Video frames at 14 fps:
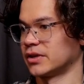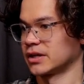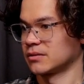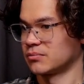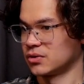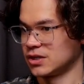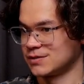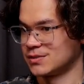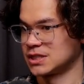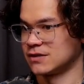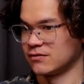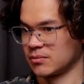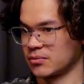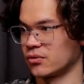like pretty
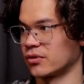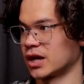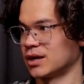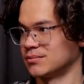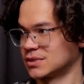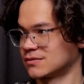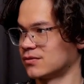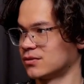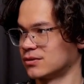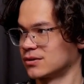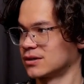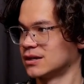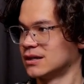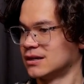specific programs
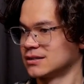for